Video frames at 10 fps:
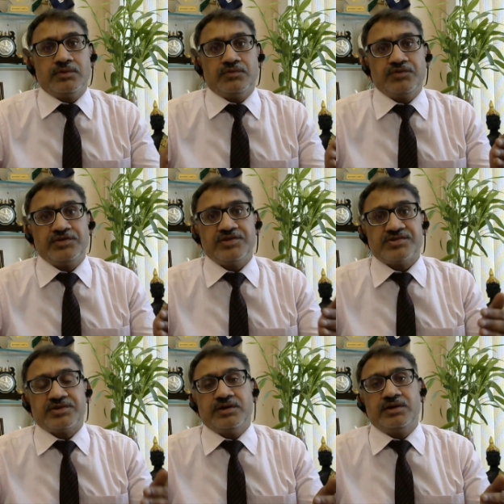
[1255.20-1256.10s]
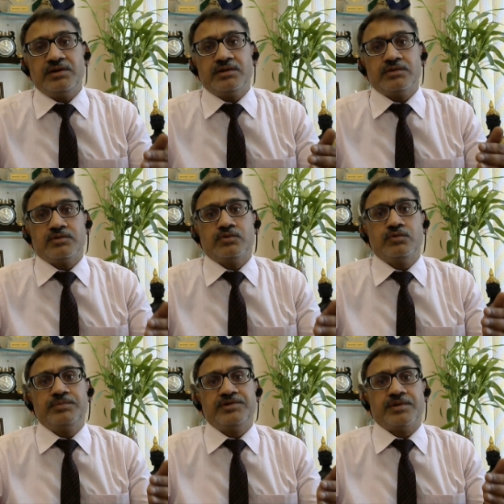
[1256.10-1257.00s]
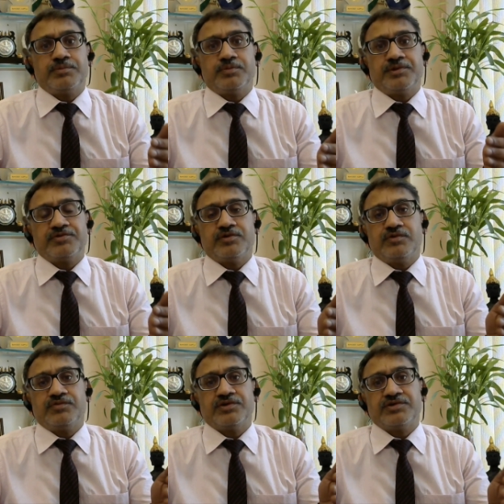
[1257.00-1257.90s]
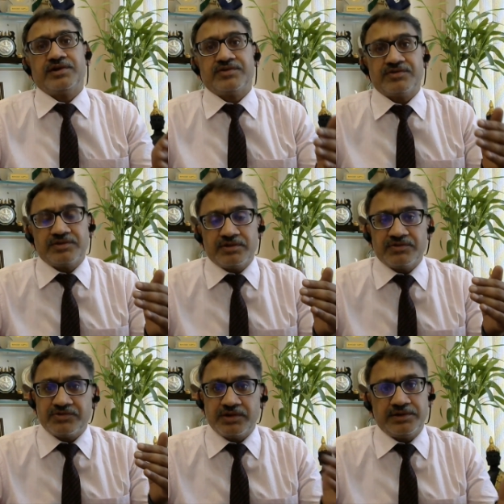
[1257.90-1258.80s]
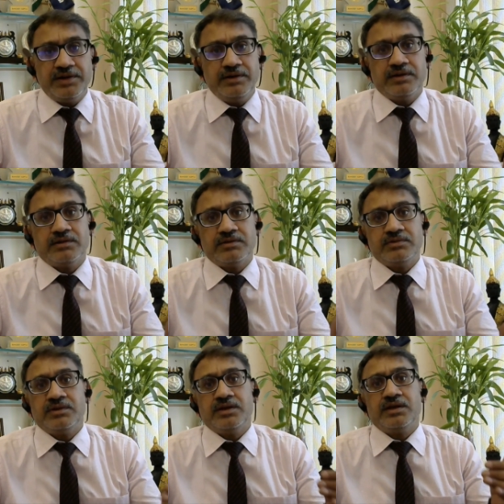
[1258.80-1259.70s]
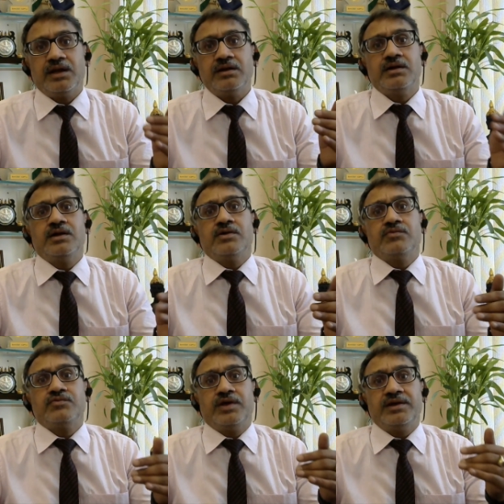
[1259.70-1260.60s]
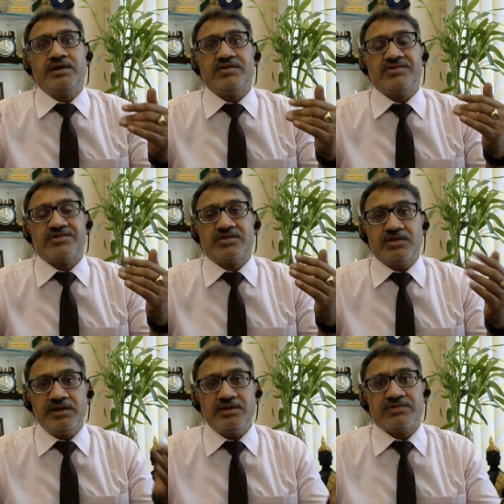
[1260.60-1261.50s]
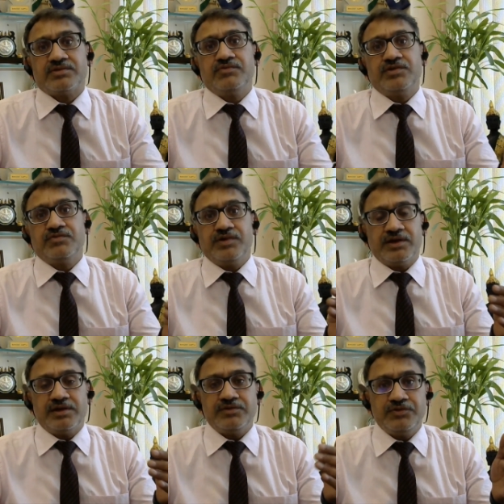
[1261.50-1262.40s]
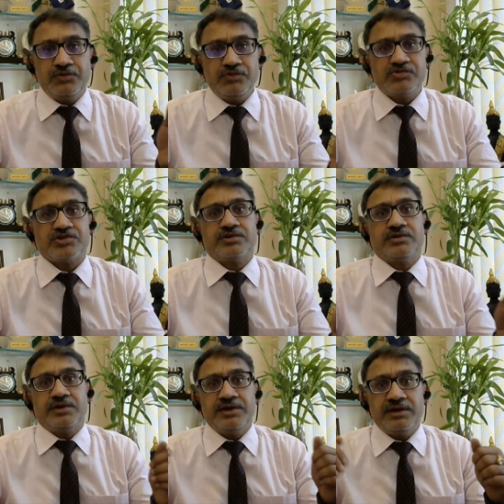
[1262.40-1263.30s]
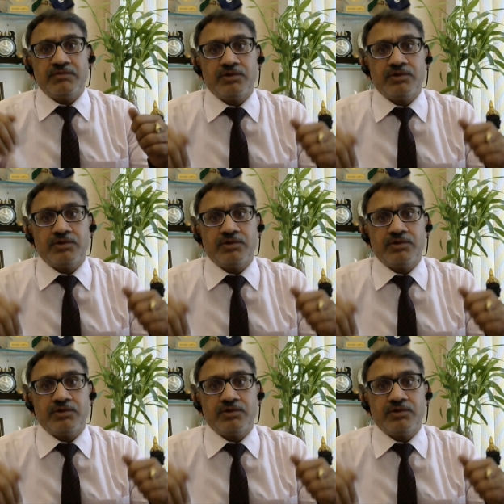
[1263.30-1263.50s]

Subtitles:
which is done through misappropriation of assets? Certainly, there are various things which we can use in our